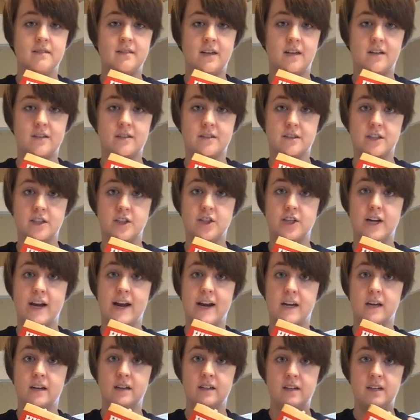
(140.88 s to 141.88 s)
Hungry
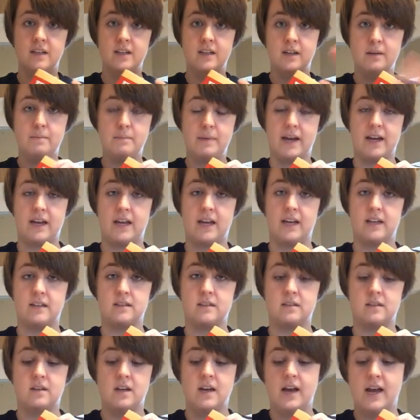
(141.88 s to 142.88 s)
Jack
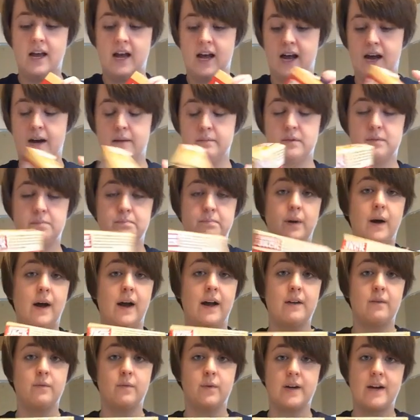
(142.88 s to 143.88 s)
pancakes.
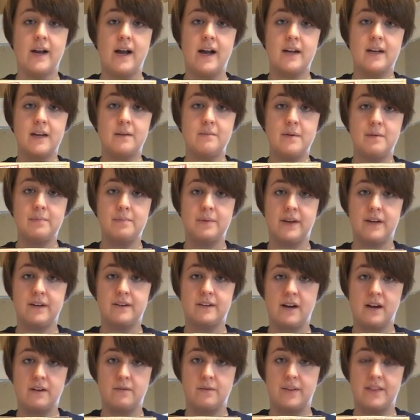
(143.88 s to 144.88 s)
But we're not going to be playing
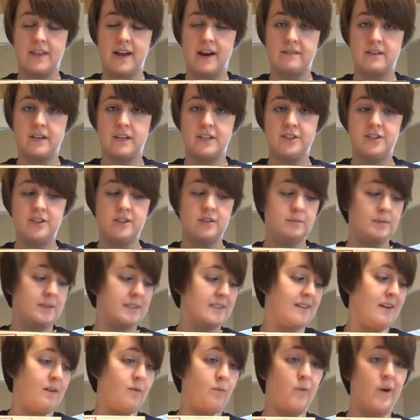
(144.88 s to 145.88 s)
around with that ratio
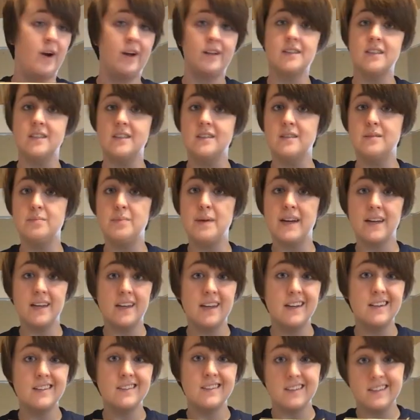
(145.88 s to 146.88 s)
because I want these
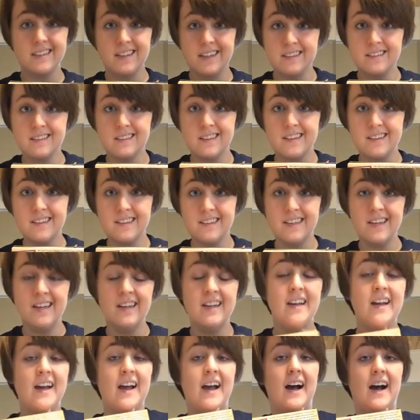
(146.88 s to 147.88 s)
pancakes to taste good.
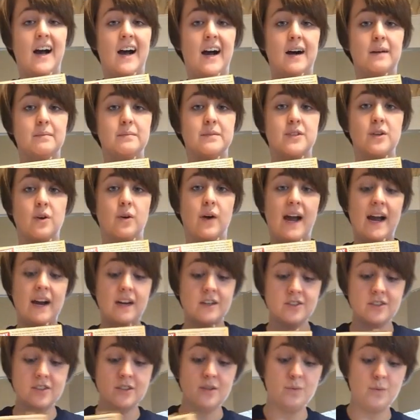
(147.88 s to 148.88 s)
So
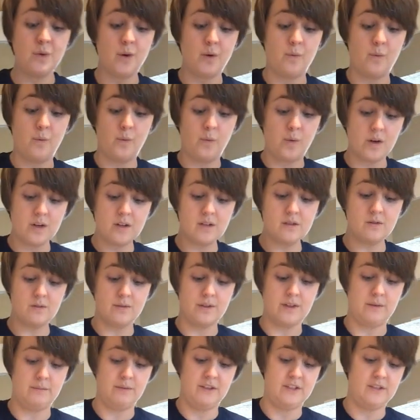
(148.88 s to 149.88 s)
actually what we're
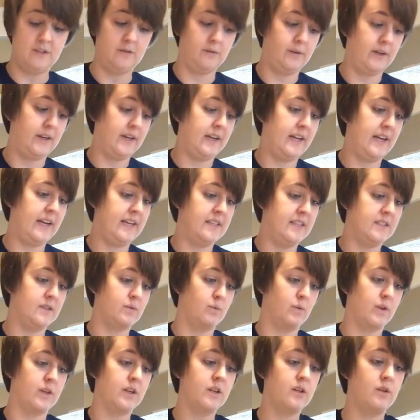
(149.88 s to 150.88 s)
going to be doing is
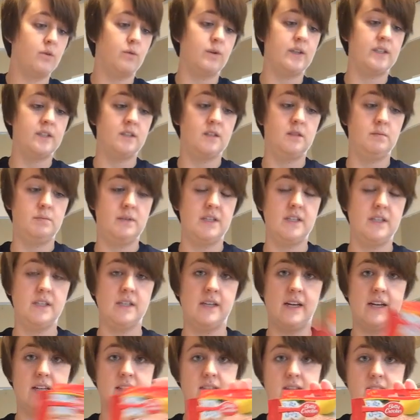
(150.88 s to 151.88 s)
we're going to
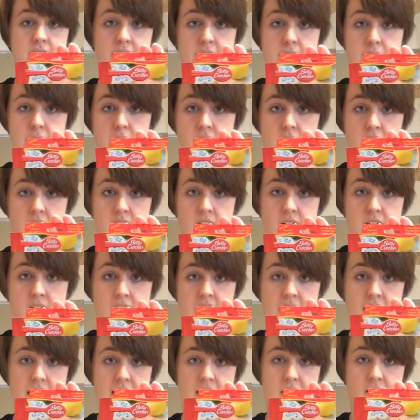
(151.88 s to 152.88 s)
be examining
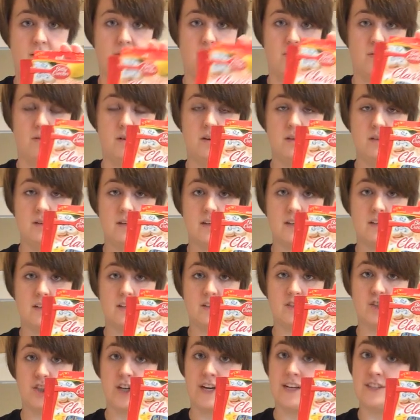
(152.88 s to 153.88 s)
how
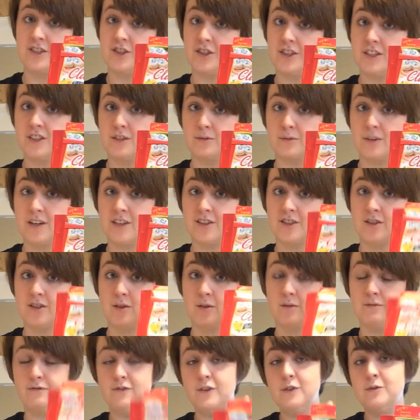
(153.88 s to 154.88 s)
changing the
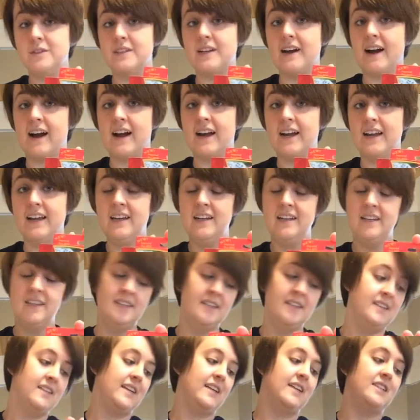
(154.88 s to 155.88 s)
ratio of food dye
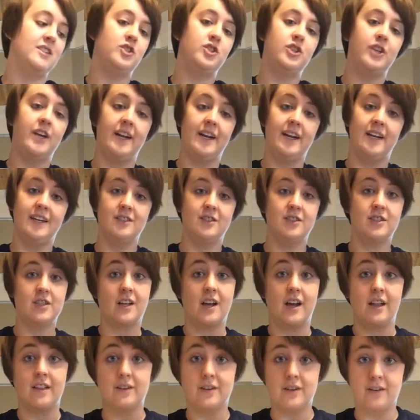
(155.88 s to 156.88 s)
can change the
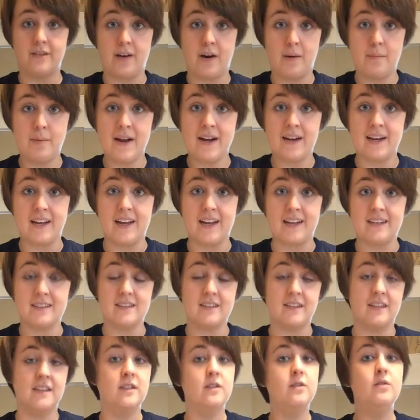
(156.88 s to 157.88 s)
color of our
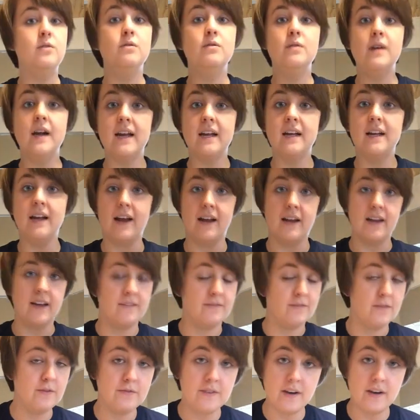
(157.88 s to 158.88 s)
pancakes. And
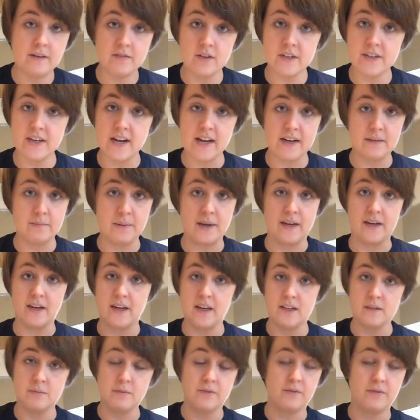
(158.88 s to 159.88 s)
if you've never dyed
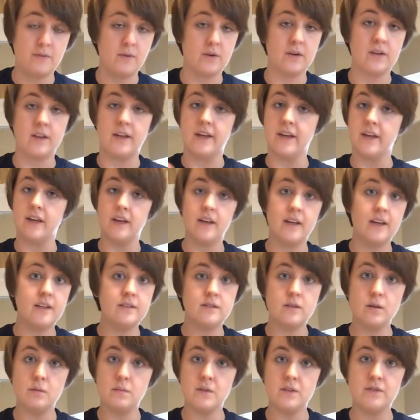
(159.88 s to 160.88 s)
pancakes before, like,
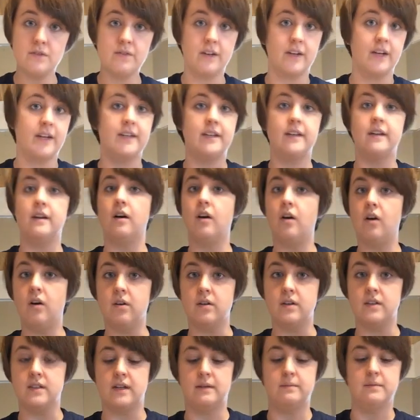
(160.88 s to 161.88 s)
it's so much fun. I did it
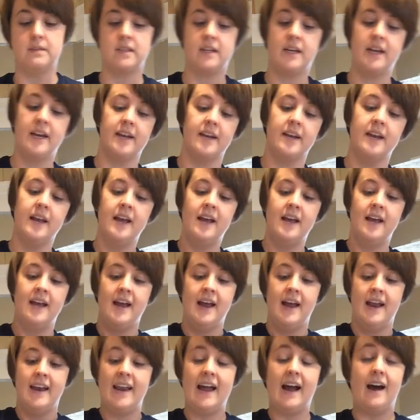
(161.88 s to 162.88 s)
all the time as a kid.
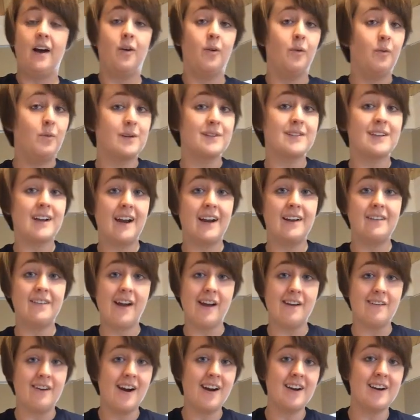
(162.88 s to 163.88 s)
Now, what's kind of
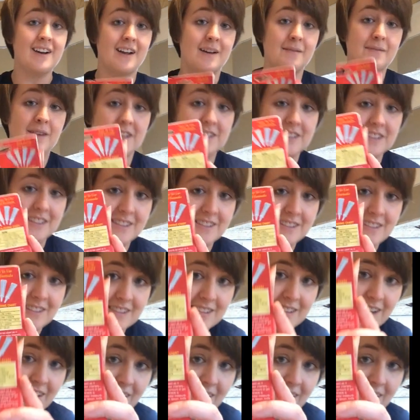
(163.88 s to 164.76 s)
ironic about this is